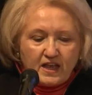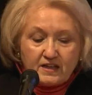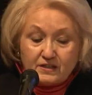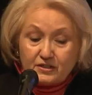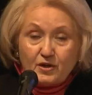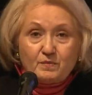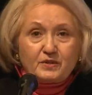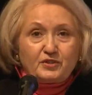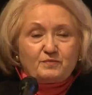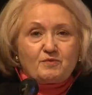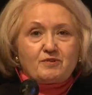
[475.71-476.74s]
and so
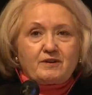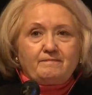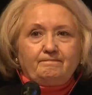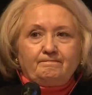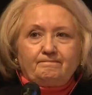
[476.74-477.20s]
much more,